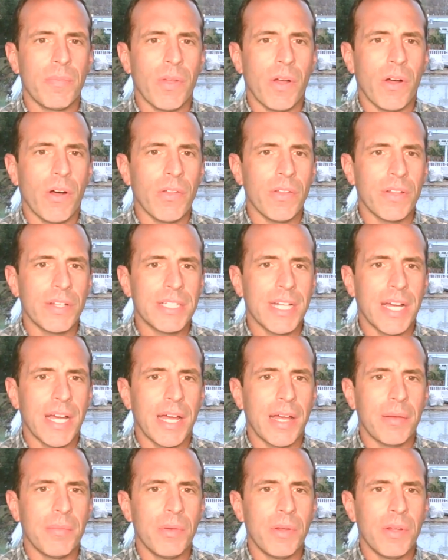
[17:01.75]
all the
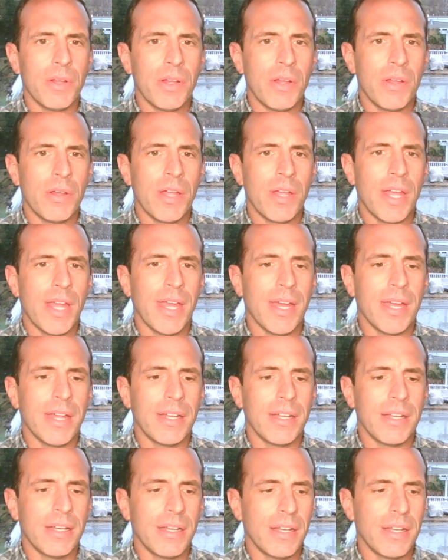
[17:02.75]
time, and